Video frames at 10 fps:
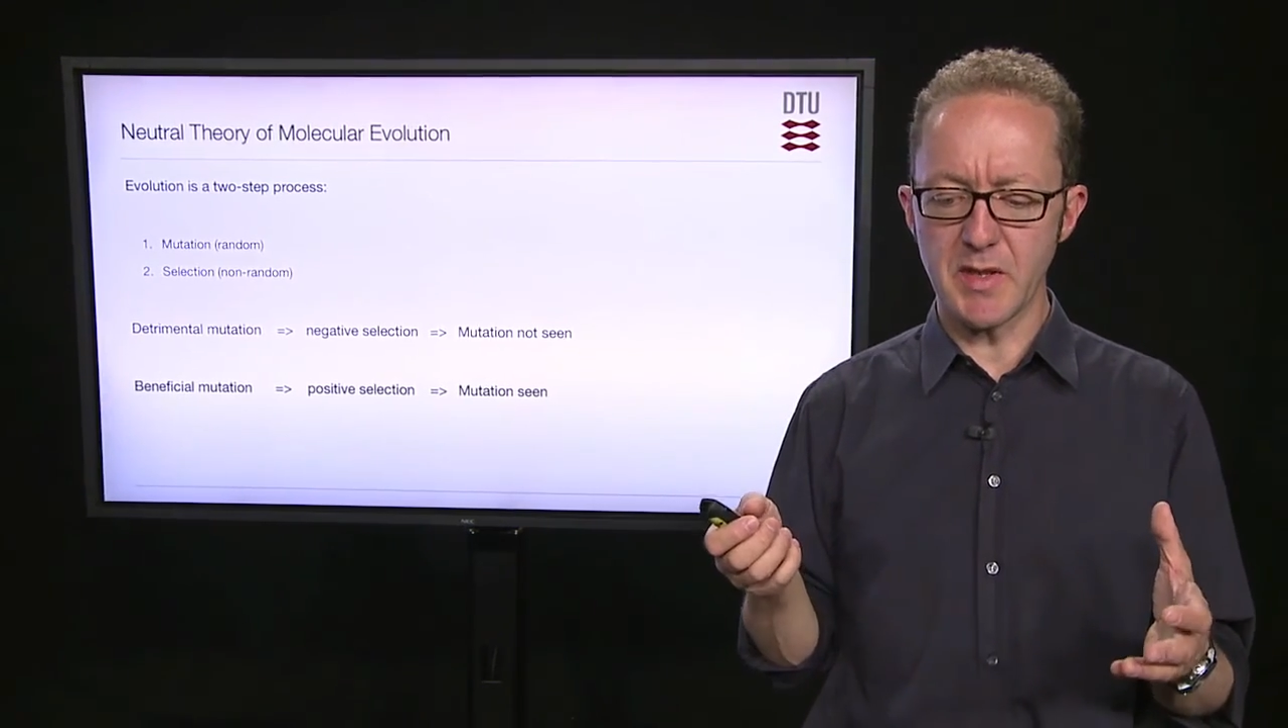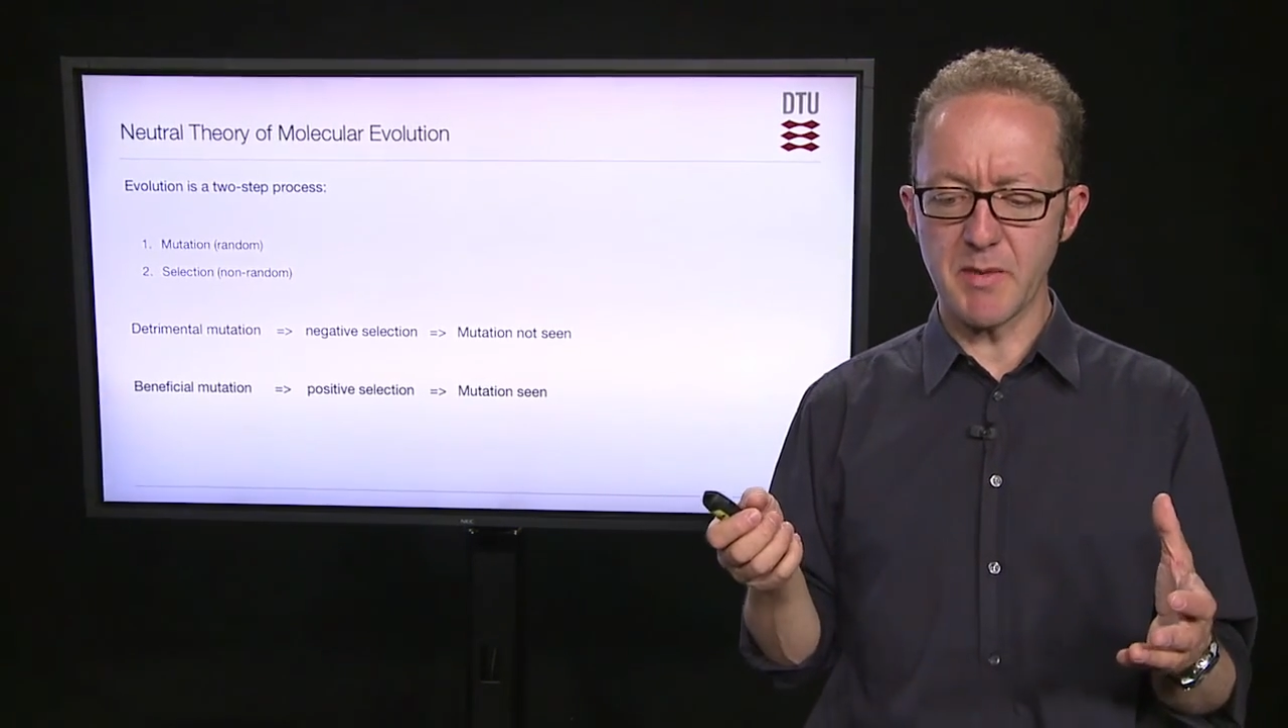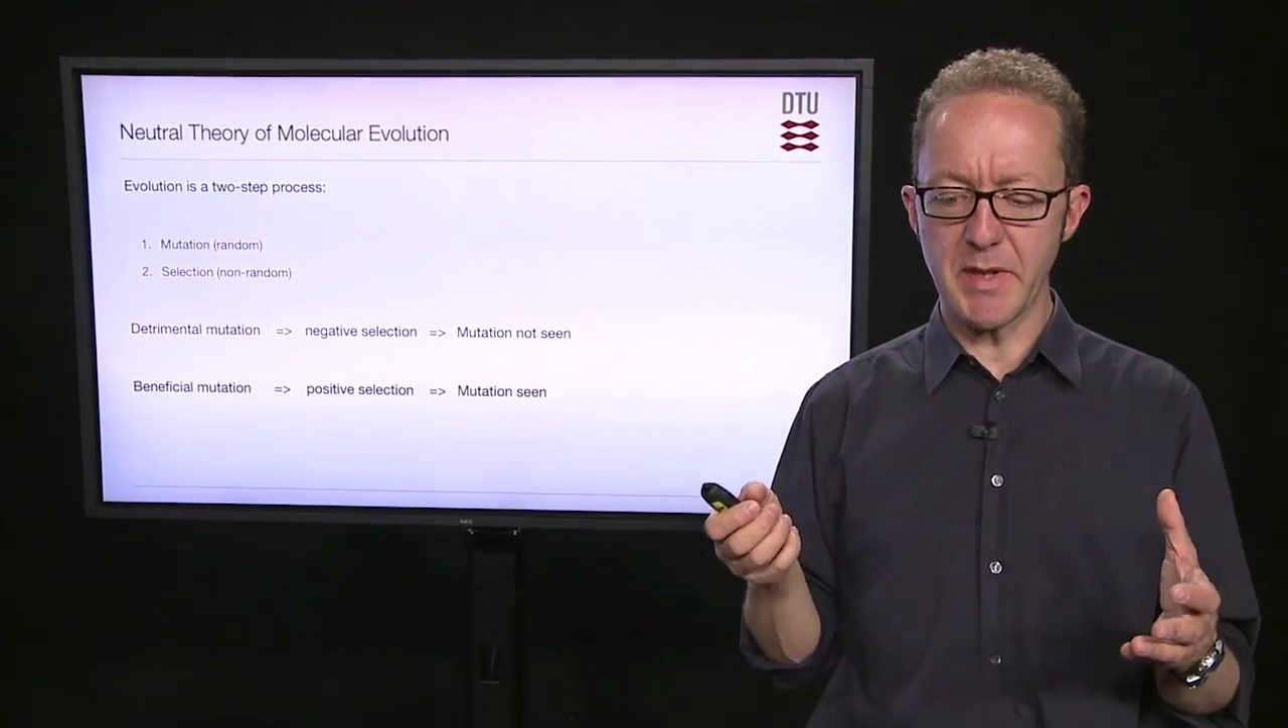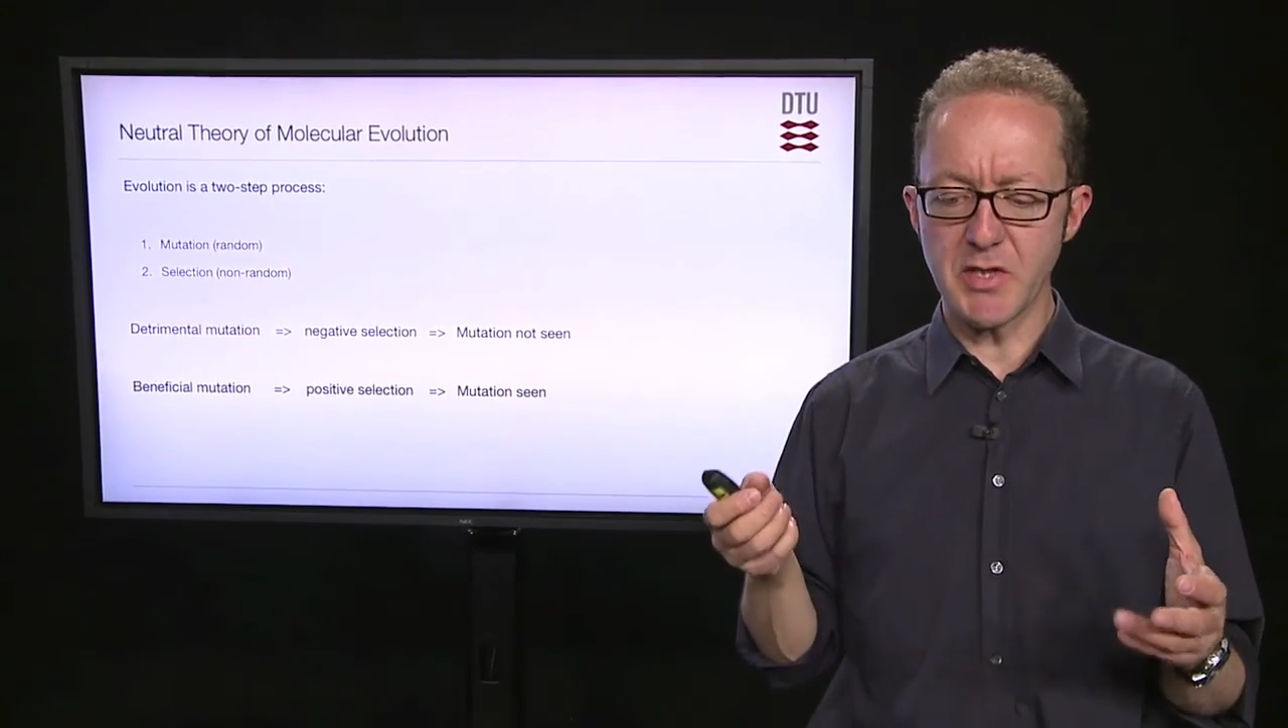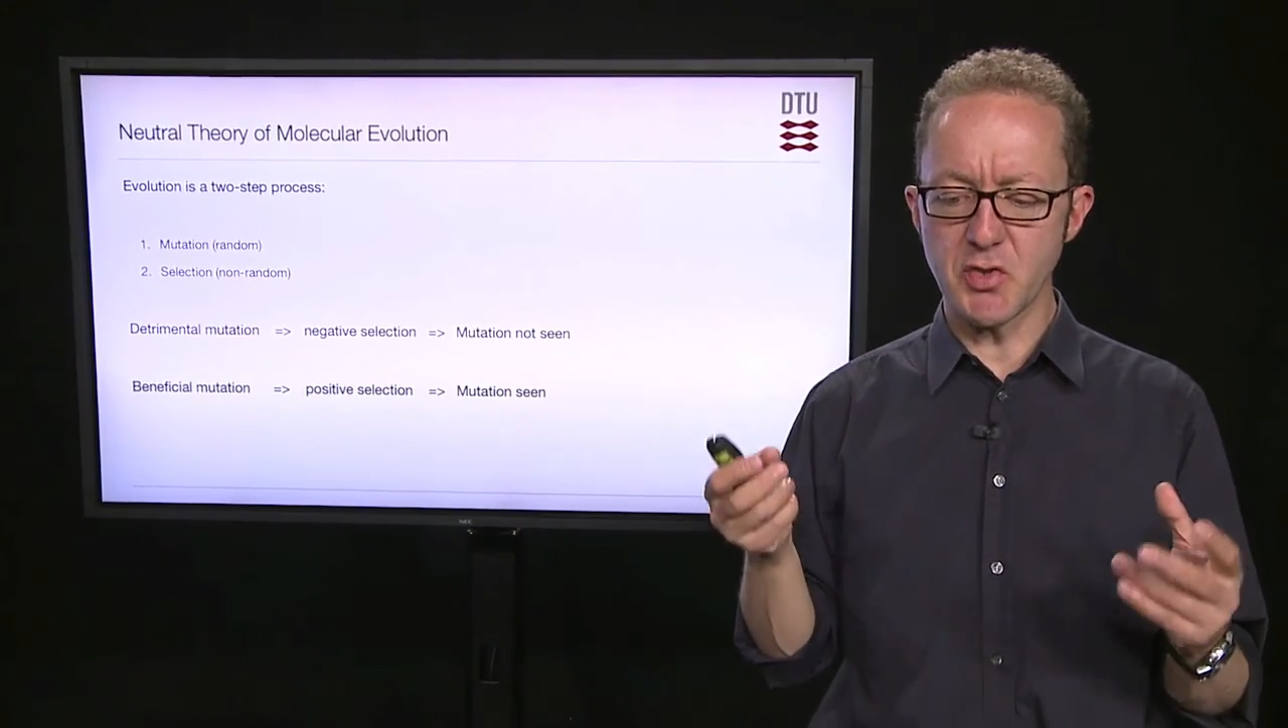
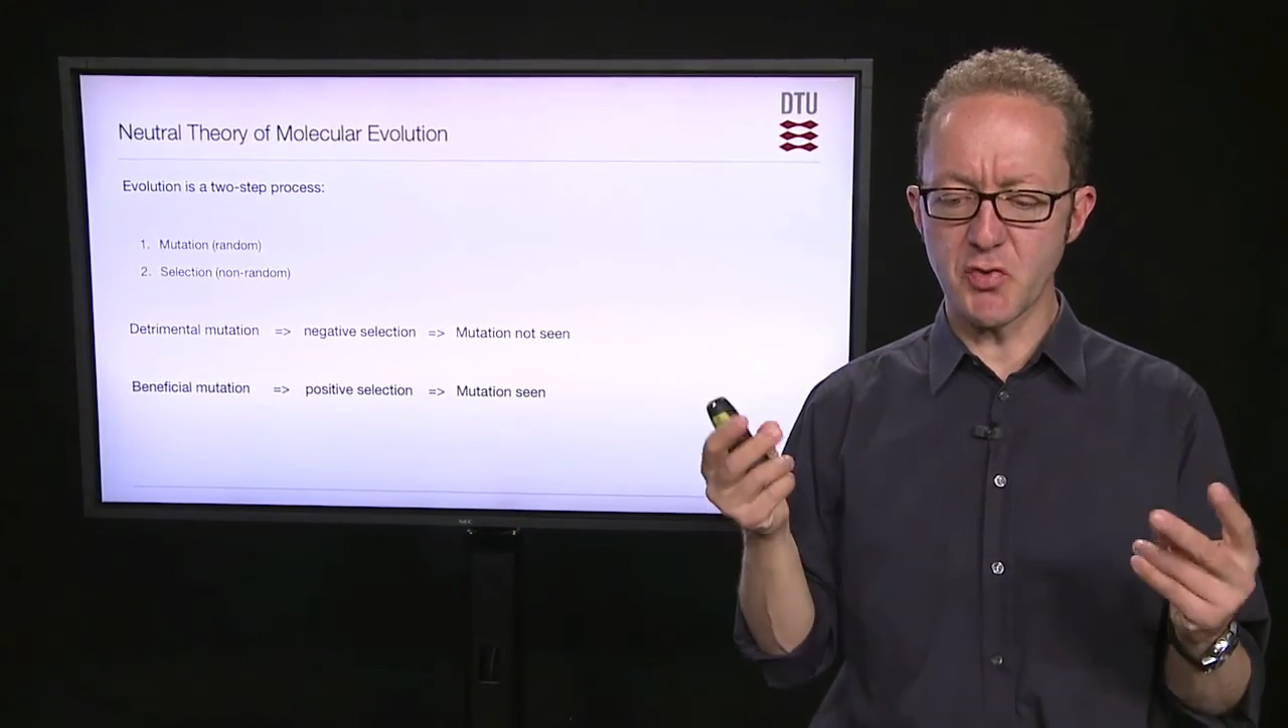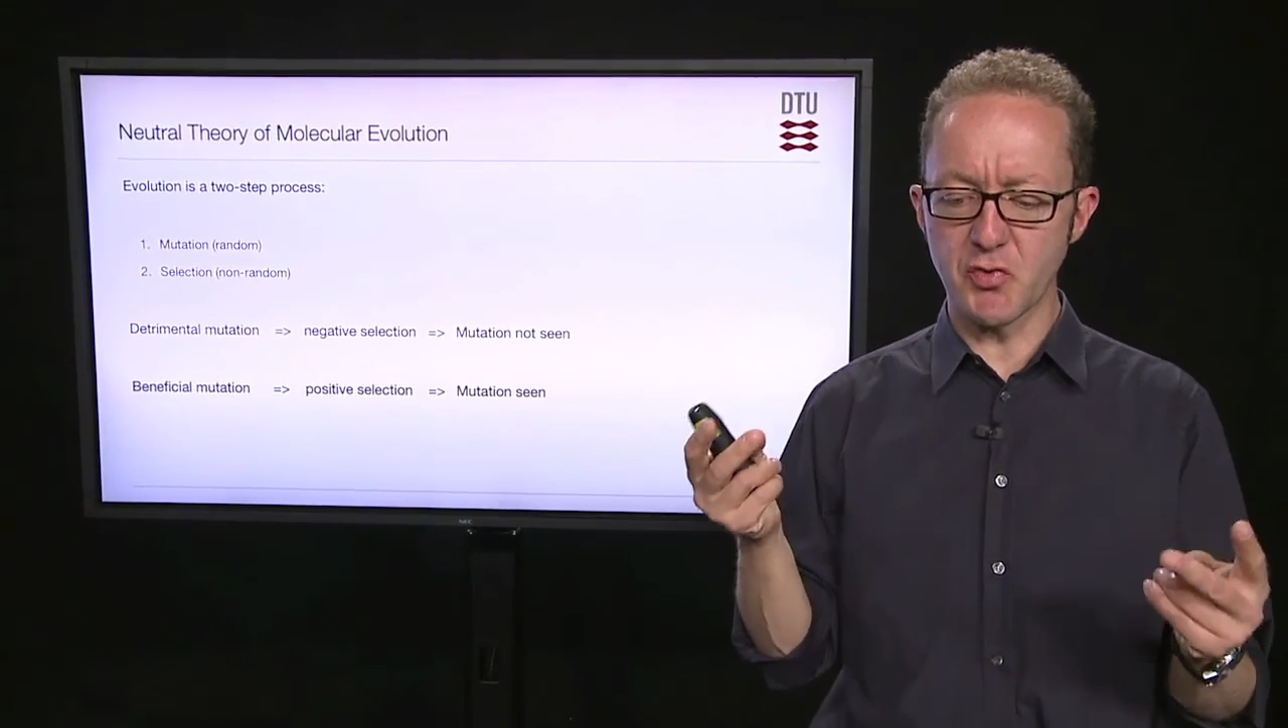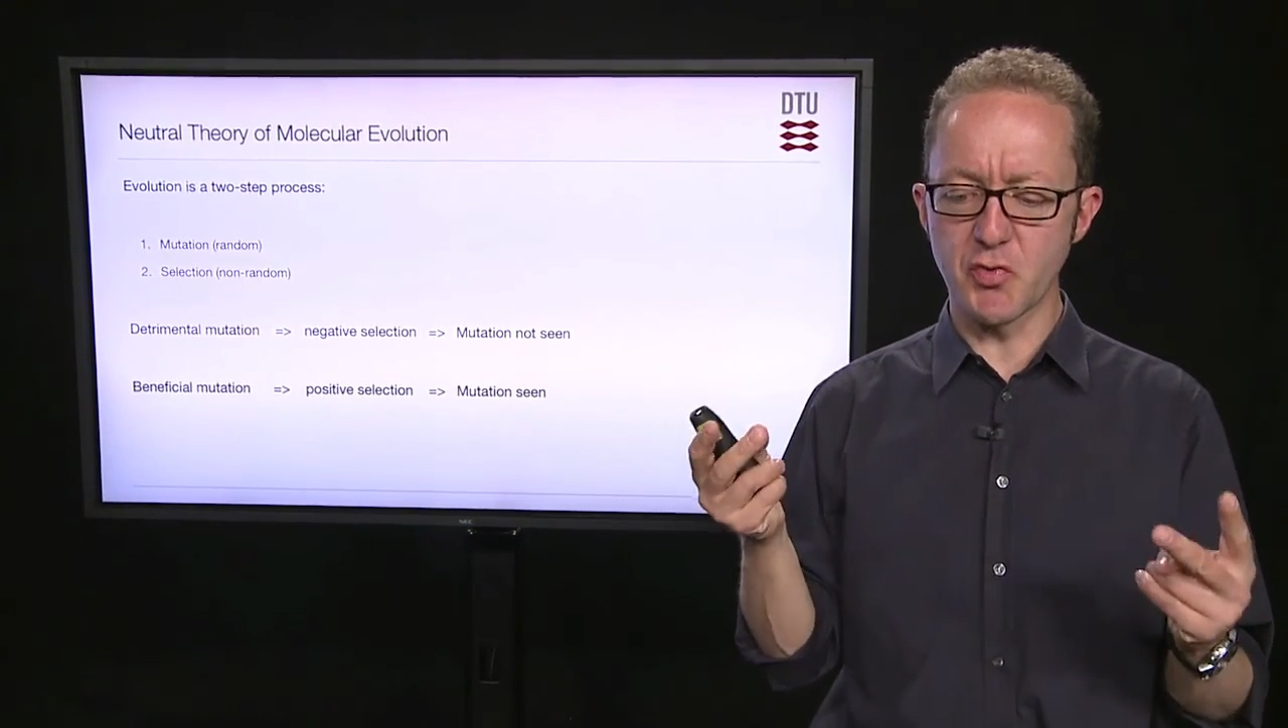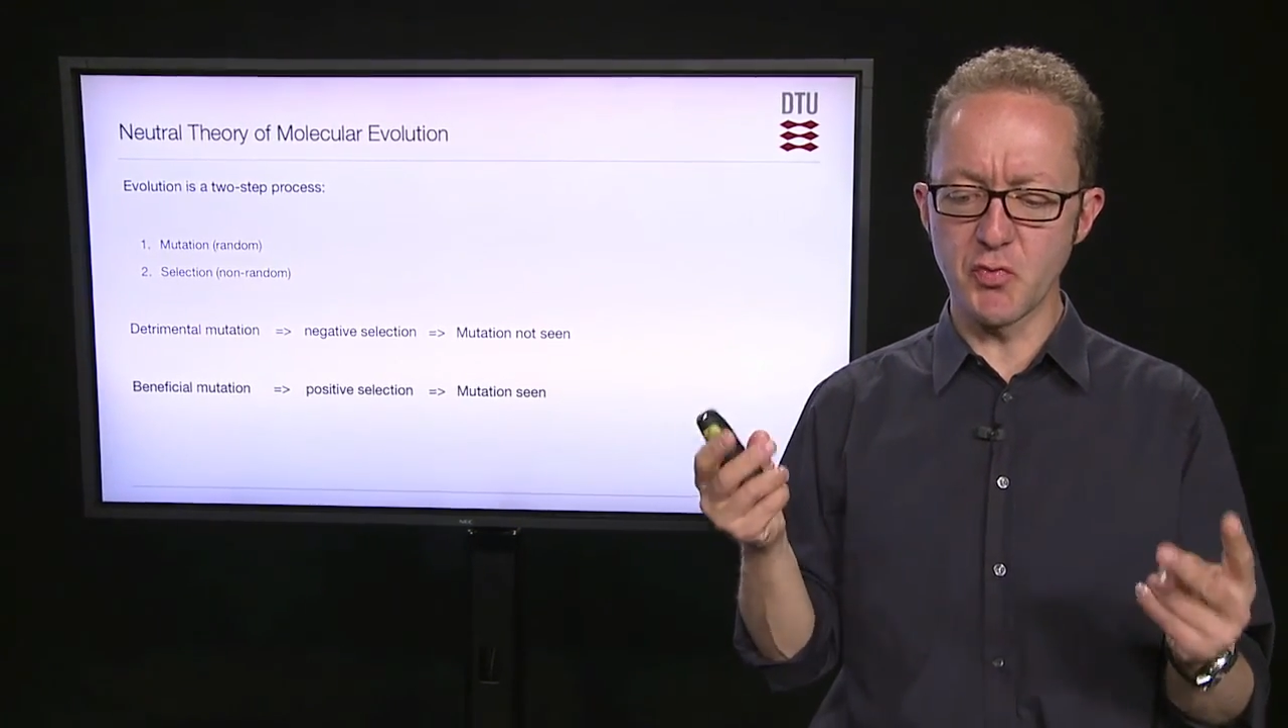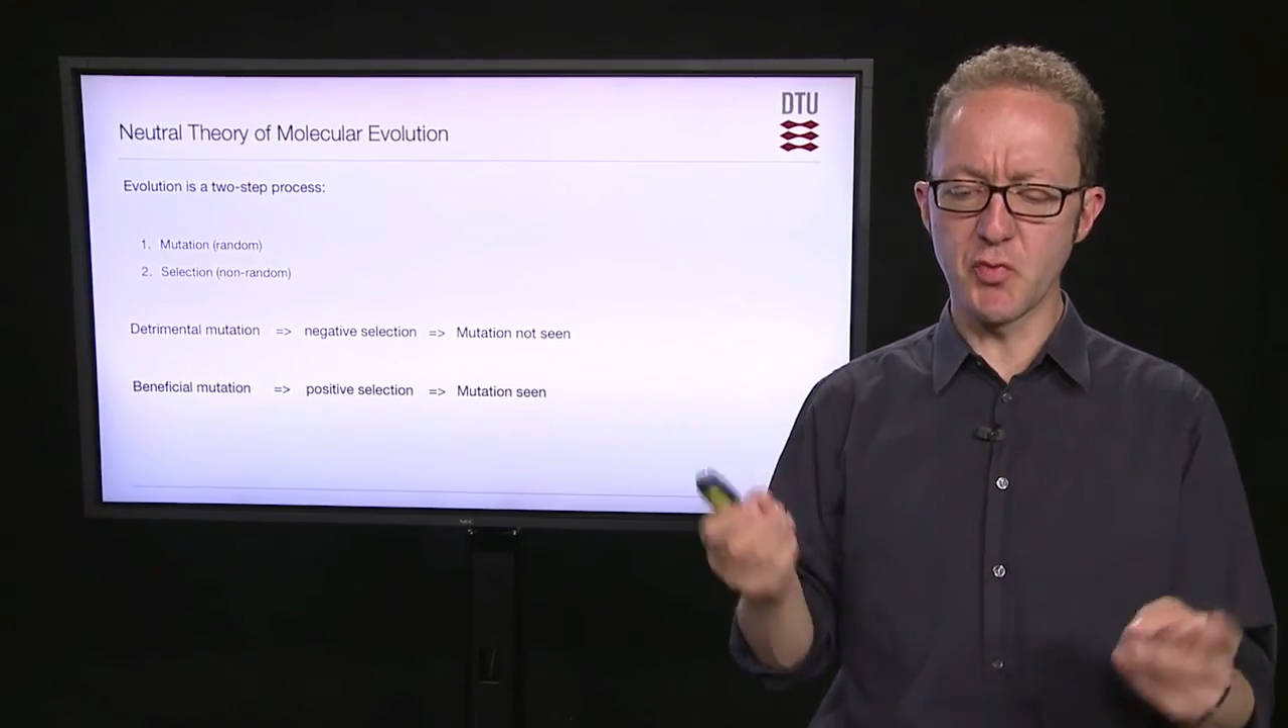imagine
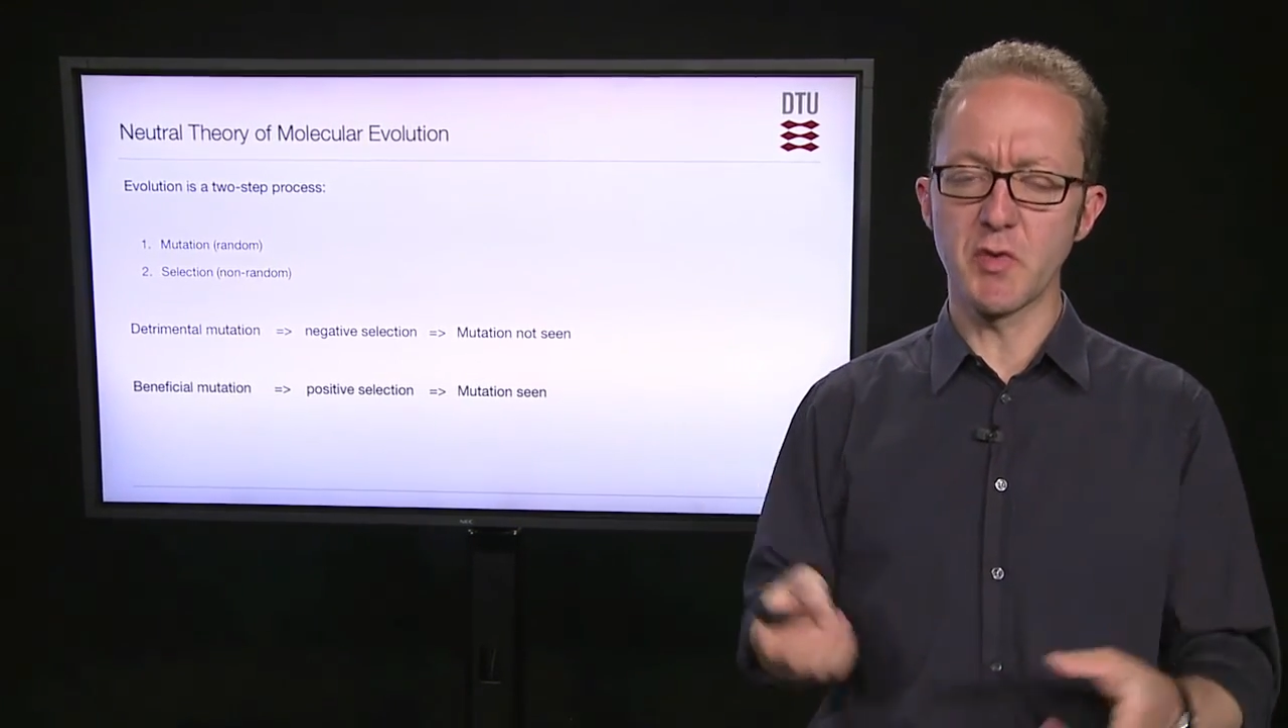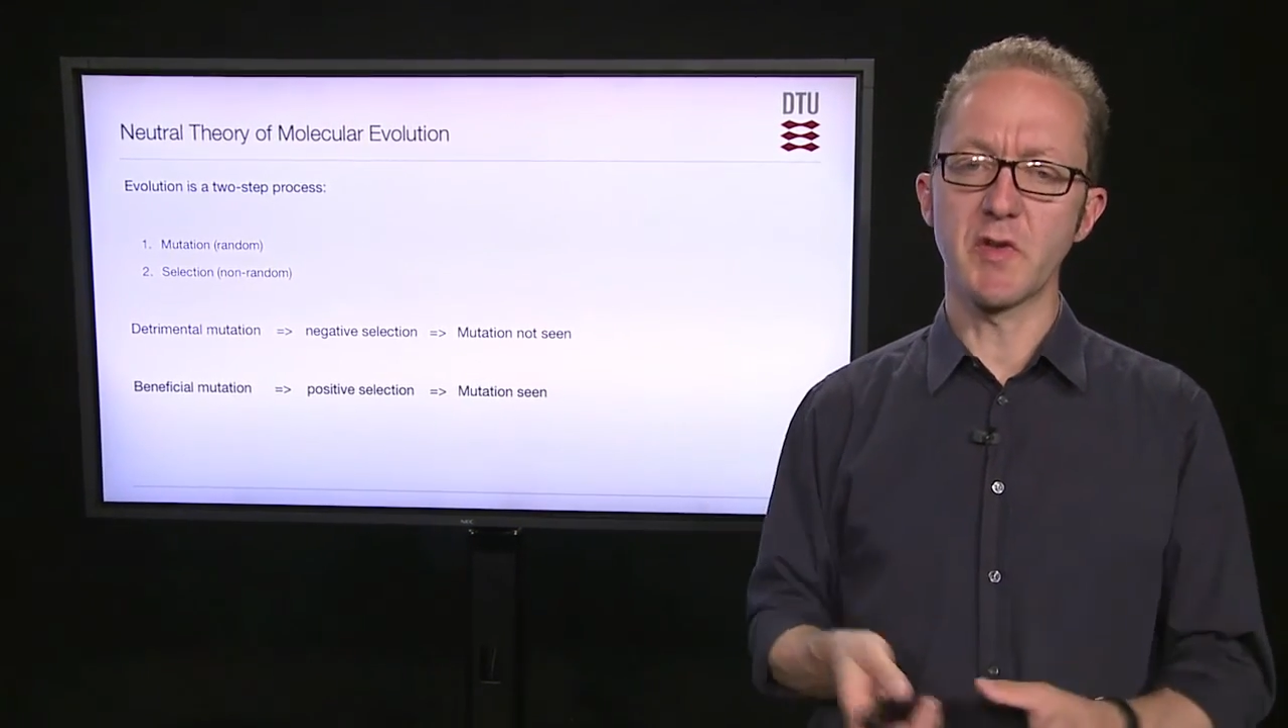two